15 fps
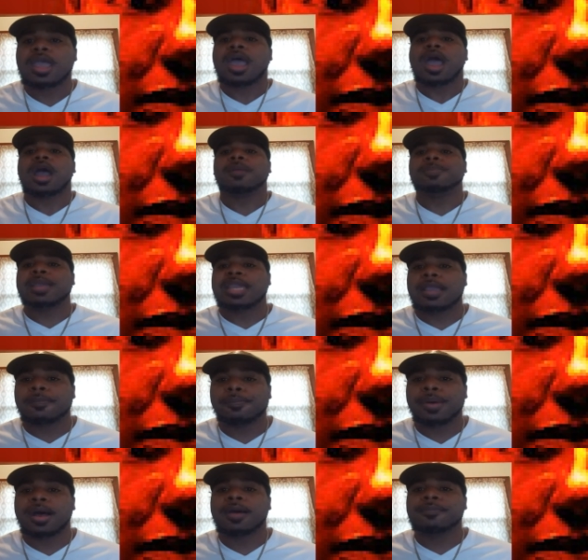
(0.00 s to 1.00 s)
are being
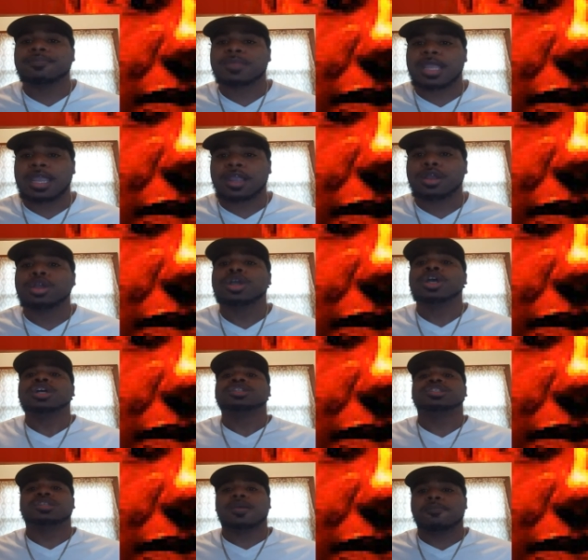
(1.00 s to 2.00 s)
pumped there
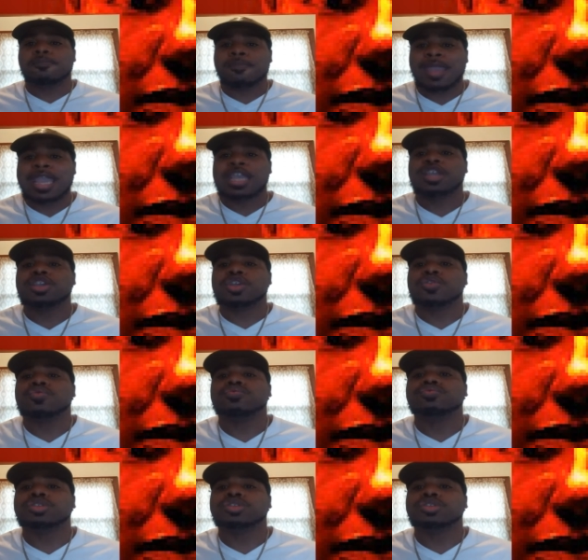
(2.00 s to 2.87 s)
to make you